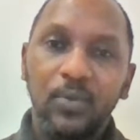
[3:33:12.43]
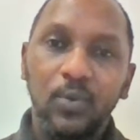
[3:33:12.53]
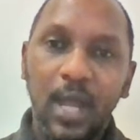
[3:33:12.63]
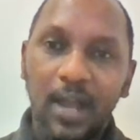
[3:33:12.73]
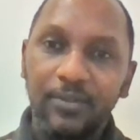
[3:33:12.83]
we
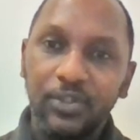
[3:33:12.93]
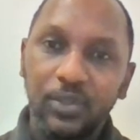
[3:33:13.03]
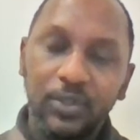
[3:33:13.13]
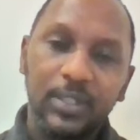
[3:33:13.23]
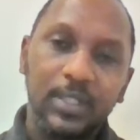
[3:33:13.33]
will have
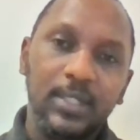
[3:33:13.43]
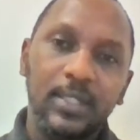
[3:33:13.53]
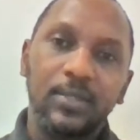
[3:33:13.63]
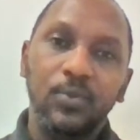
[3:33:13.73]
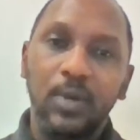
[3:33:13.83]

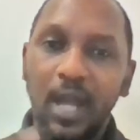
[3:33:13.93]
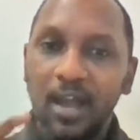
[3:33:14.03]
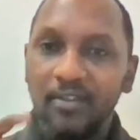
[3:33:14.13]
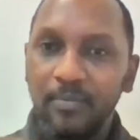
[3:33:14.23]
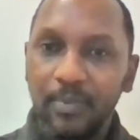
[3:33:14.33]
justice, we will
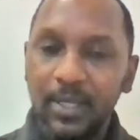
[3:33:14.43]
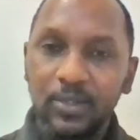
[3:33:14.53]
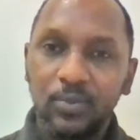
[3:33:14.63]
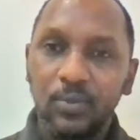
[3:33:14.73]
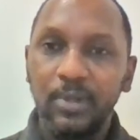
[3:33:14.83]
have
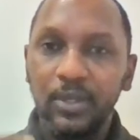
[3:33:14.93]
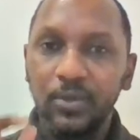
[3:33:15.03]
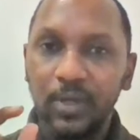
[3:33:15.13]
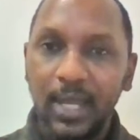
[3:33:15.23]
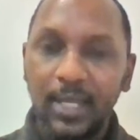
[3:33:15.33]
peace, we will be
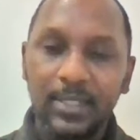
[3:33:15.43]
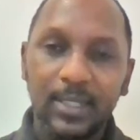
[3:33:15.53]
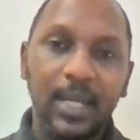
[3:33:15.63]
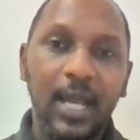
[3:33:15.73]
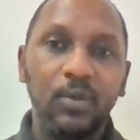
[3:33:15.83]

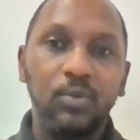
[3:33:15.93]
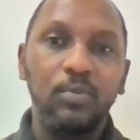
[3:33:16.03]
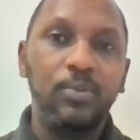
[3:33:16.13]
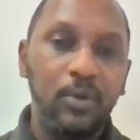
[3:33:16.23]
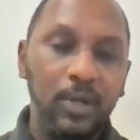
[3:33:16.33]
united, and we
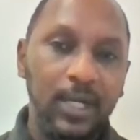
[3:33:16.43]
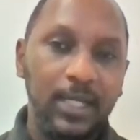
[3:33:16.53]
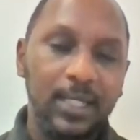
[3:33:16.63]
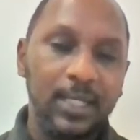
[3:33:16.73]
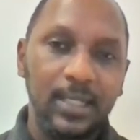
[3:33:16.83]
will
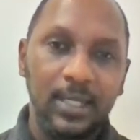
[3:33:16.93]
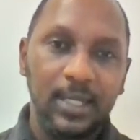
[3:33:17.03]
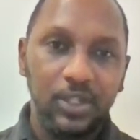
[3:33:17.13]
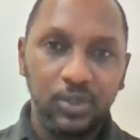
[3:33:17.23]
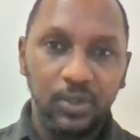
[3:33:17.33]
progress as a
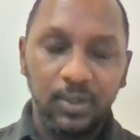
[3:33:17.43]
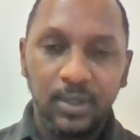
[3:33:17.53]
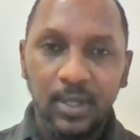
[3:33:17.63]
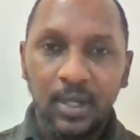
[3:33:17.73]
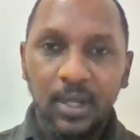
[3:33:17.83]
nation.